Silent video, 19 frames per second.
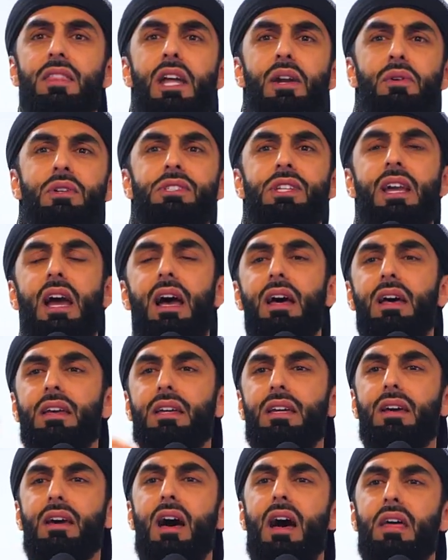there is a
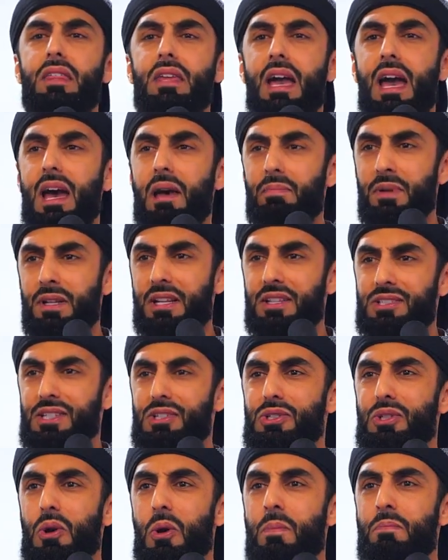aqiqah, the happiness
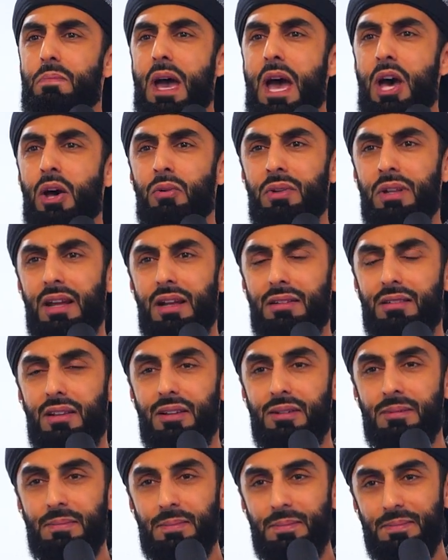is compounded.
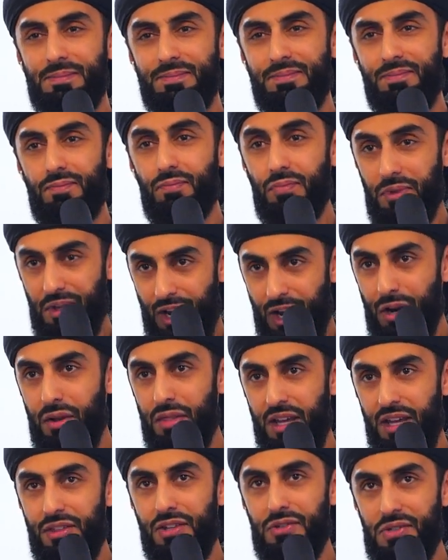Are
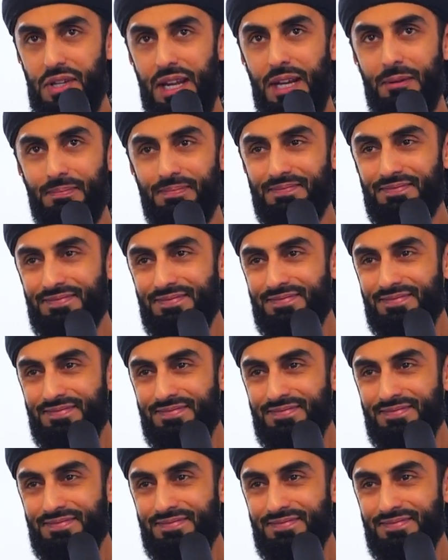they the same?